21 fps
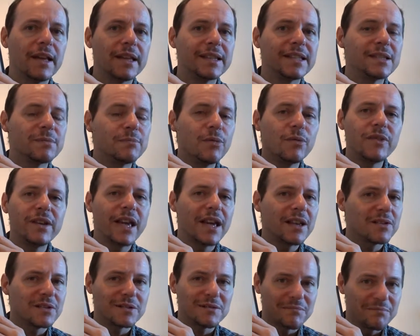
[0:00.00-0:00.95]
And this movie
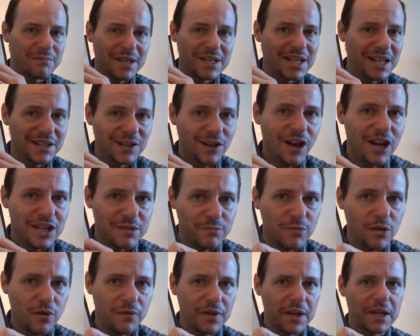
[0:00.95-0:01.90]
is basically a lost
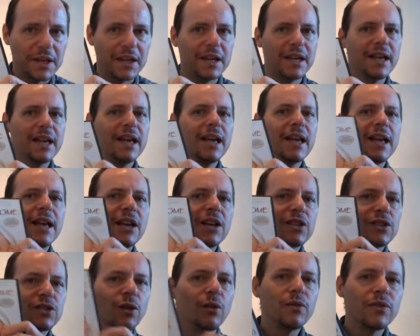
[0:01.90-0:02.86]
movie,
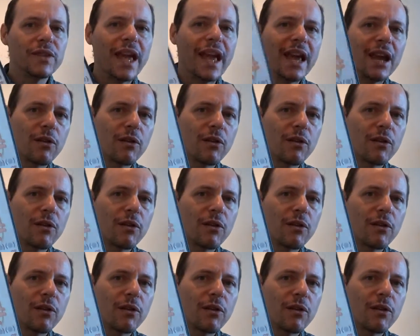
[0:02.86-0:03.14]
so they